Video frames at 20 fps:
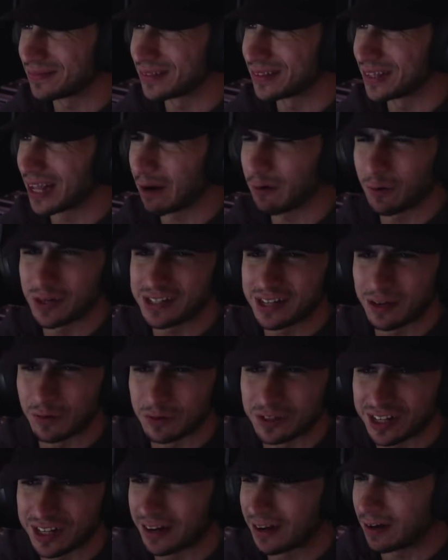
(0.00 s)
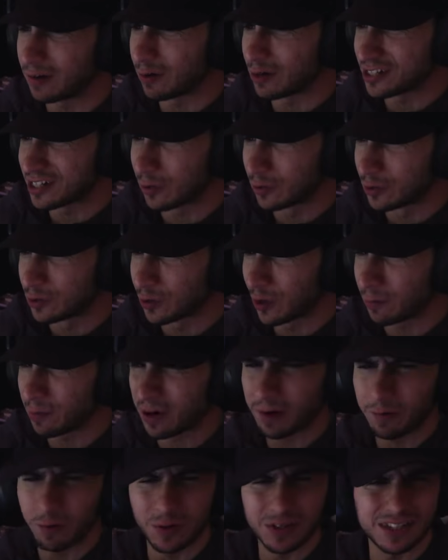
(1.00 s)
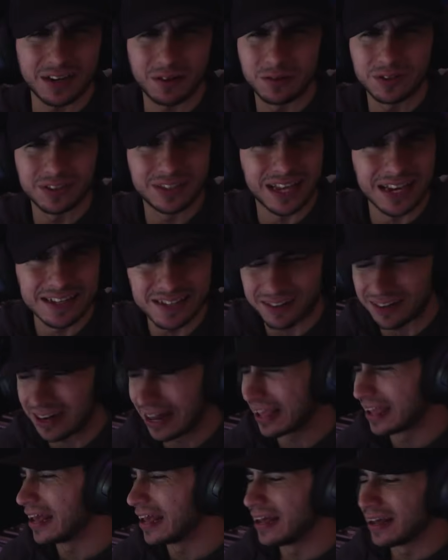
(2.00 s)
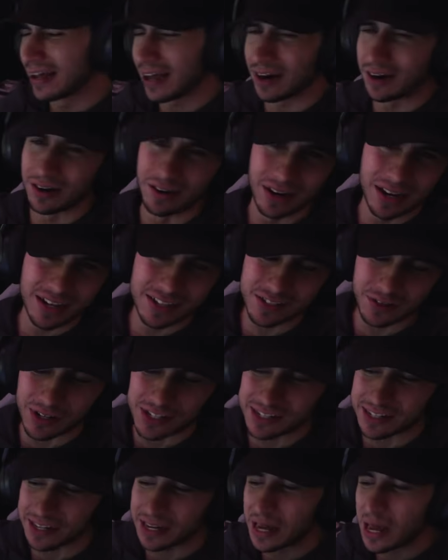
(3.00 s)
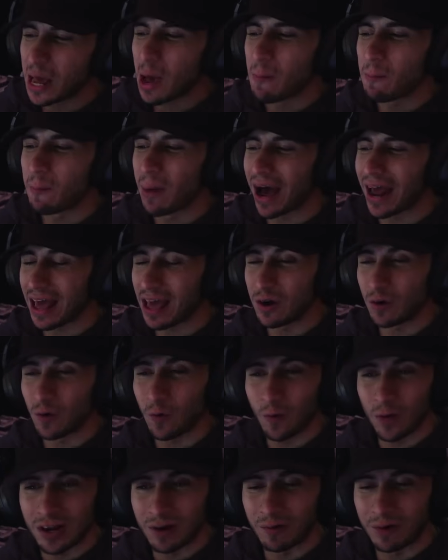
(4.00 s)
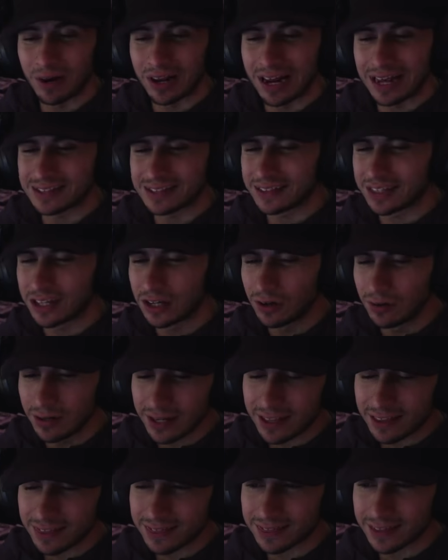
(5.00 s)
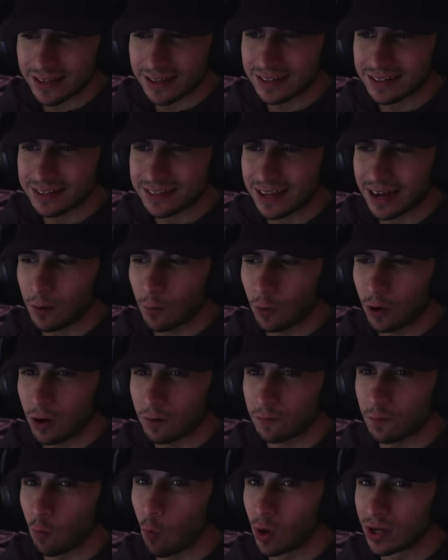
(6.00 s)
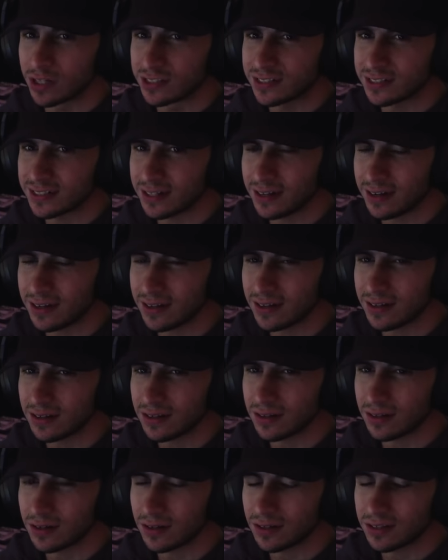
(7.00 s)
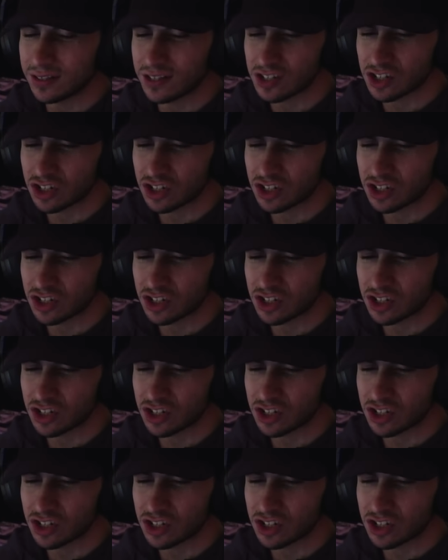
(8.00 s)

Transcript: good singer, everyone's a good rapper, everyone's a good dancer. Like, I don't know, it's crazy. But really realized, the only thing that I would have wanted on this